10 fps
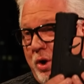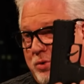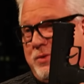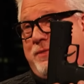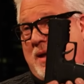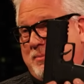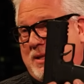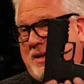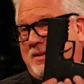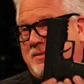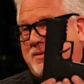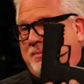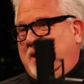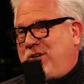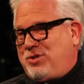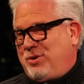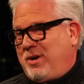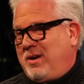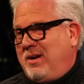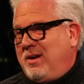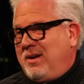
own family to make sure